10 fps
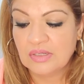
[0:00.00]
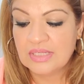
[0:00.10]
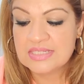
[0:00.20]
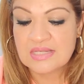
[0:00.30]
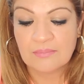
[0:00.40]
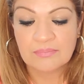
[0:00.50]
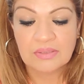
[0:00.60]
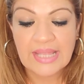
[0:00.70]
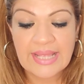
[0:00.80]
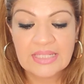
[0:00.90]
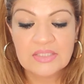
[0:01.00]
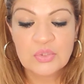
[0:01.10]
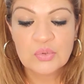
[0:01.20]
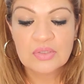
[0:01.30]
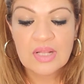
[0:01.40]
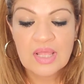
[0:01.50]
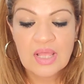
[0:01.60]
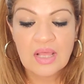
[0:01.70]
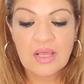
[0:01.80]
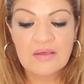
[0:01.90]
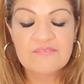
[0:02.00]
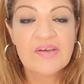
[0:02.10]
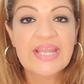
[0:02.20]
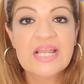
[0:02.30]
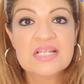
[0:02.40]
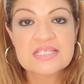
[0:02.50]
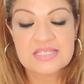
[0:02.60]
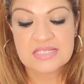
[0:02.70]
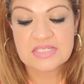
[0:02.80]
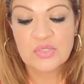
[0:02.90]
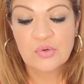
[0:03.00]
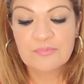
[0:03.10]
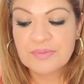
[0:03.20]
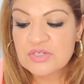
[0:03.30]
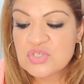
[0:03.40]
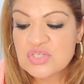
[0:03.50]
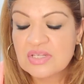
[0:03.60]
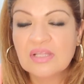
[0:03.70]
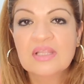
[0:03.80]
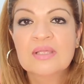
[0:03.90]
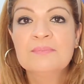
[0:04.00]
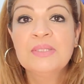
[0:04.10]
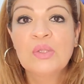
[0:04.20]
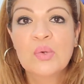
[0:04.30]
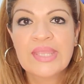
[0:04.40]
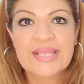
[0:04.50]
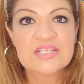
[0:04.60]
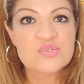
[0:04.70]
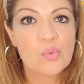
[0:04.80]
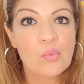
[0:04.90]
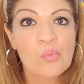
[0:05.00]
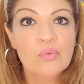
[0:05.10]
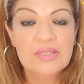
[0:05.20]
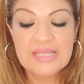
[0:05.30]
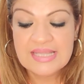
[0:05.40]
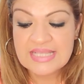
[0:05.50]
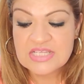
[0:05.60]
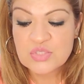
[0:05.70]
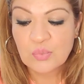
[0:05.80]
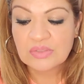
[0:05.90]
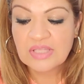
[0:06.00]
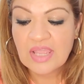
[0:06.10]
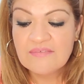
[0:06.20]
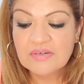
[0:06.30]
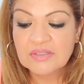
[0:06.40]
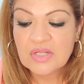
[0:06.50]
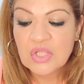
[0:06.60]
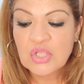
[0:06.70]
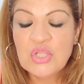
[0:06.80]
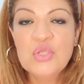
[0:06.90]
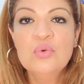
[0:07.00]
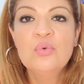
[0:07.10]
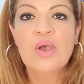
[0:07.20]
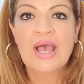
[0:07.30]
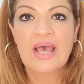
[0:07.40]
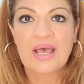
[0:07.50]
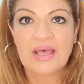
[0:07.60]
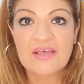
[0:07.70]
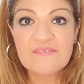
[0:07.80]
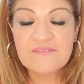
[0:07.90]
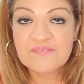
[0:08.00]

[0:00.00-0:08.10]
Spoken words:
example, and your finances, your personal belongings, all these, whatever you have